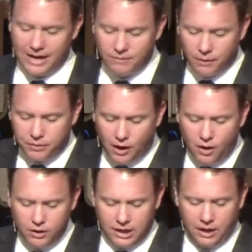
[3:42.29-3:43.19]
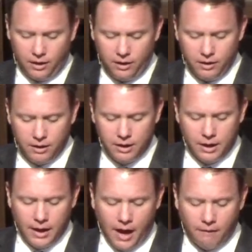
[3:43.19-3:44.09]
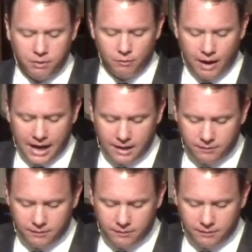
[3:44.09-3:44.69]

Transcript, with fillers: In the third year of the reign